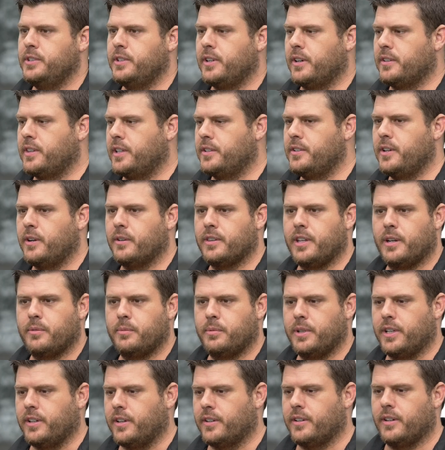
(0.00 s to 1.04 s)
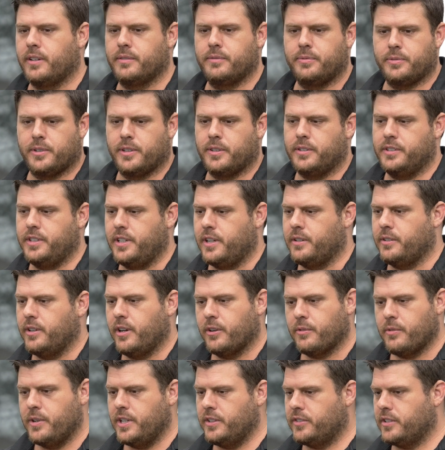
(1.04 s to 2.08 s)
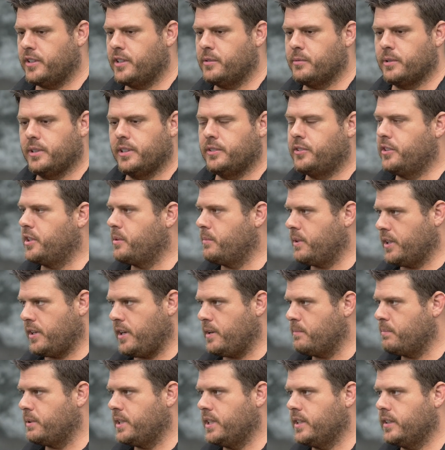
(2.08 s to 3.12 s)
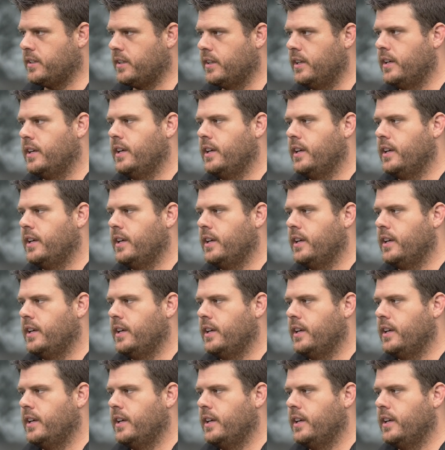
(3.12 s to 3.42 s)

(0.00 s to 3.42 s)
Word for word: You know, they know that we got on for you know a reason. We're a legitimate company.